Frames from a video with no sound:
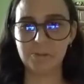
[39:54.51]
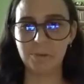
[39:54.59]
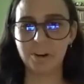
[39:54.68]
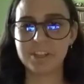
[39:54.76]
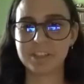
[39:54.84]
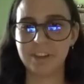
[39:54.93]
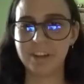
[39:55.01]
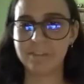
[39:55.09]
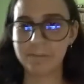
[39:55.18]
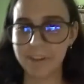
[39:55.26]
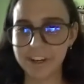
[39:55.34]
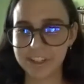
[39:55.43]
words of
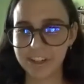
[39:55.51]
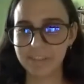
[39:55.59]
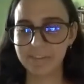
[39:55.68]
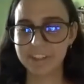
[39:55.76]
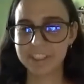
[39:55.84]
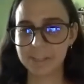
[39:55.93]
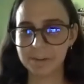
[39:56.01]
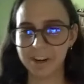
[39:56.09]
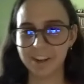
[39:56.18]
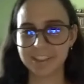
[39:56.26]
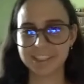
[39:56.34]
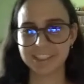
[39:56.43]
affirmation, but someone
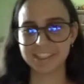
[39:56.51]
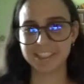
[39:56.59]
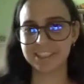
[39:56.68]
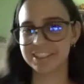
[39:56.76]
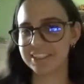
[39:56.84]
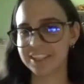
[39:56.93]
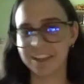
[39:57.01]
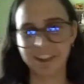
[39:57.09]
else's is